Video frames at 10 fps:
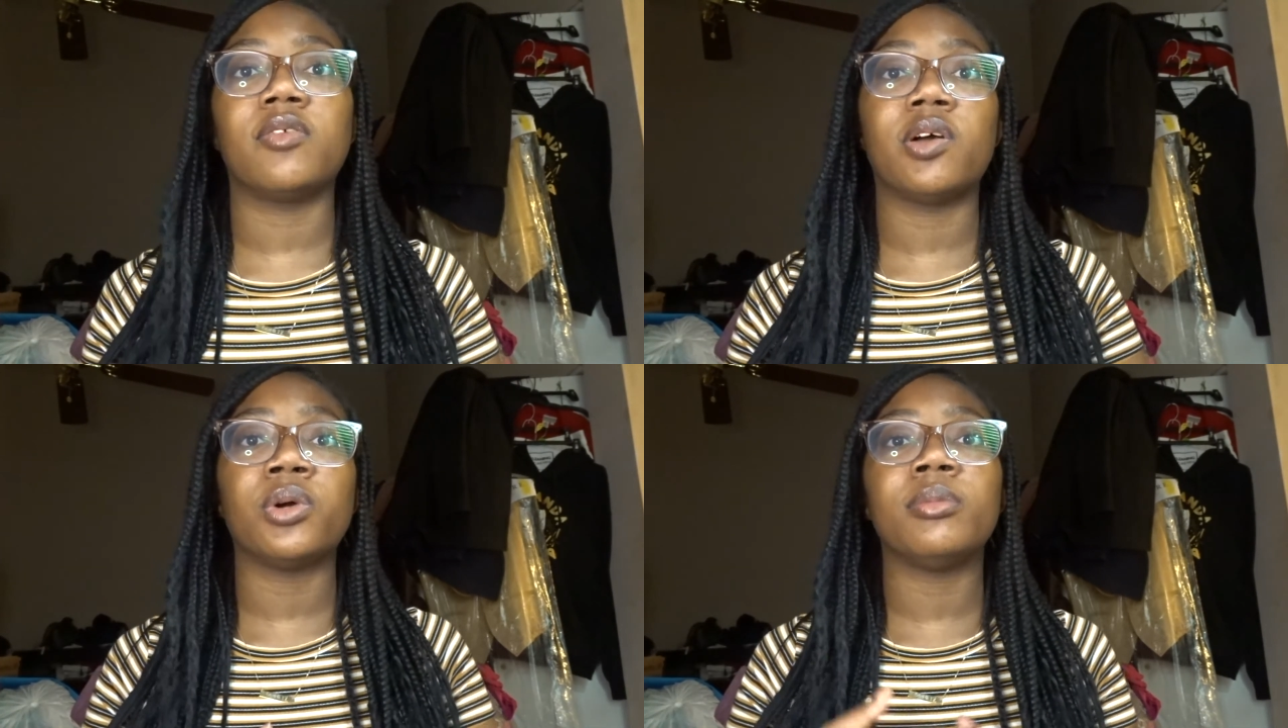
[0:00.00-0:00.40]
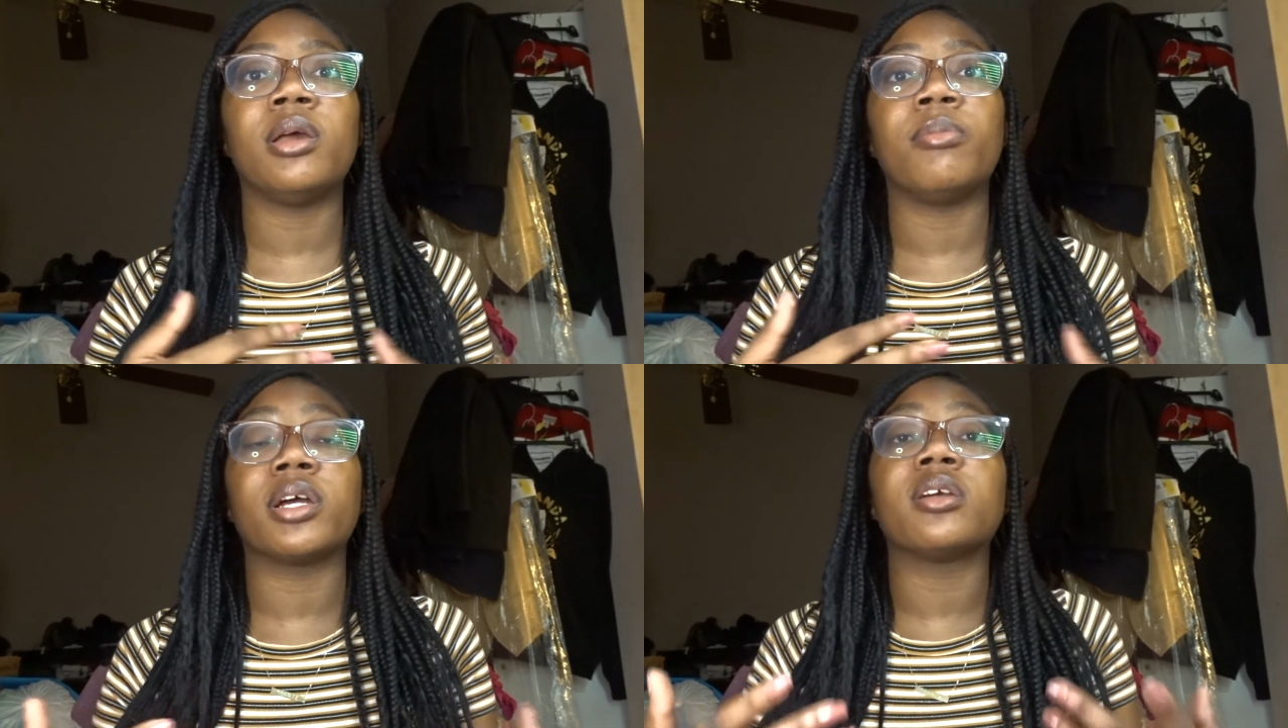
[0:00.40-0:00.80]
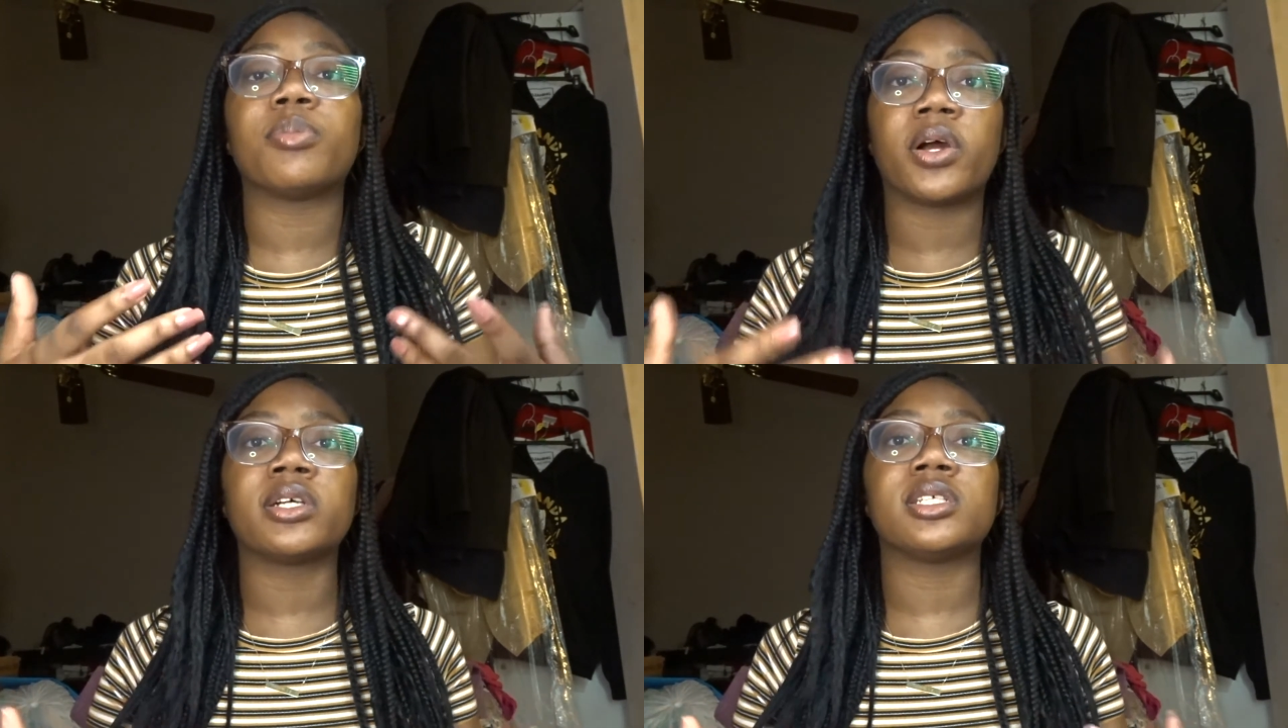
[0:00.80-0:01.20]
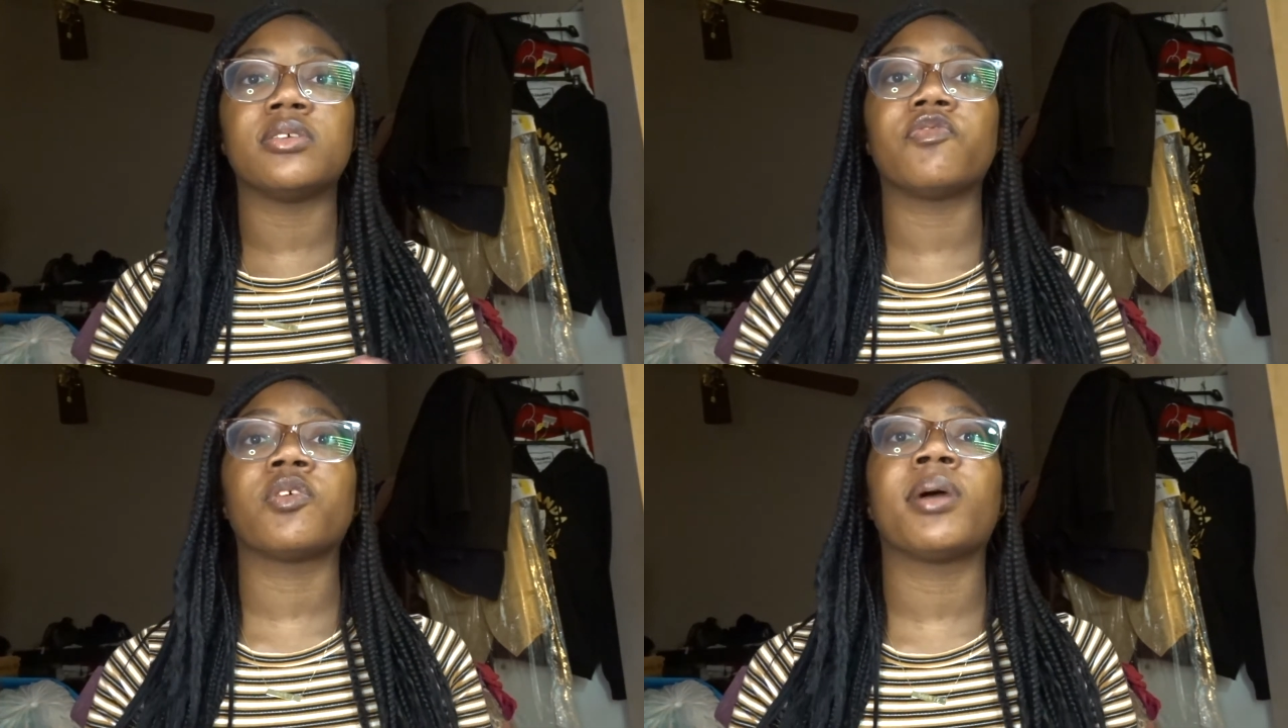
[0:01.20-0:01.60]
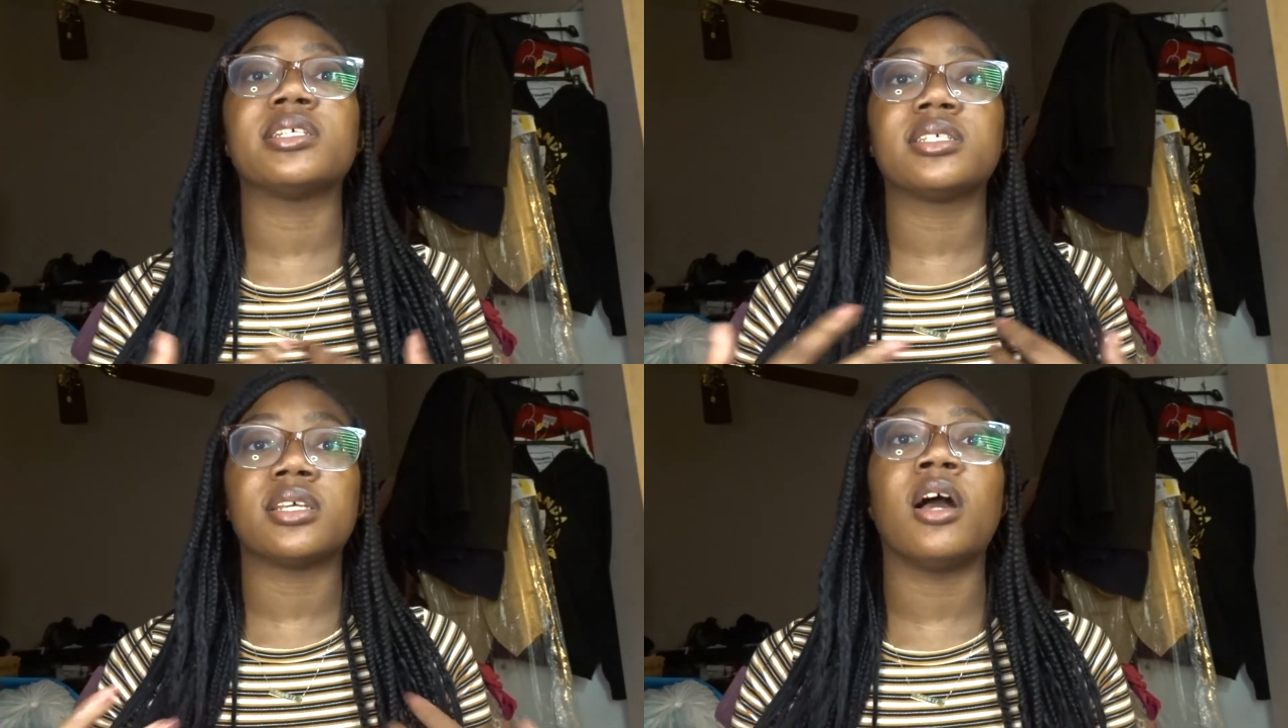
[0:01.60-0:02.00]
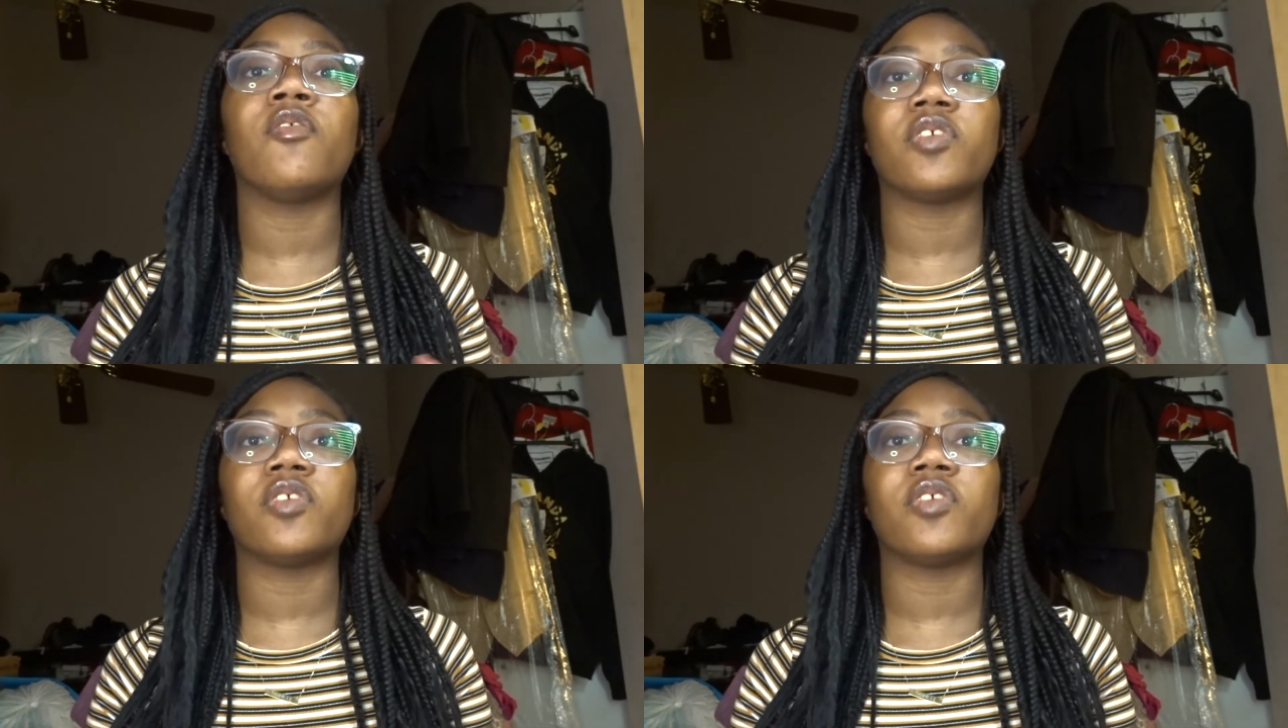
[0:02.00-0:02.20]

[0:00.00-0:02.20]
I want to be a better person for myself